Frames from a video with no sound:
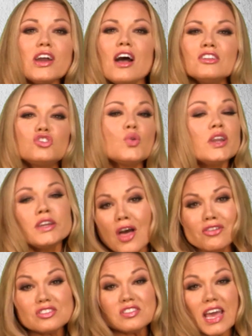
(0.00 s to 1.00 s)
Moving on to
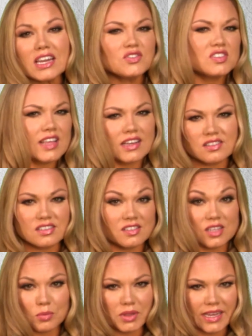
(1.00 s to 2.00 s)
another set of
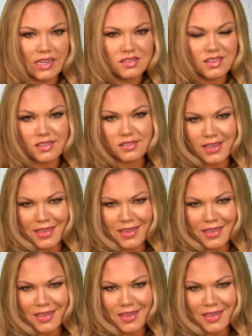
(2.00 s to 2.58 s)
sexy siblings,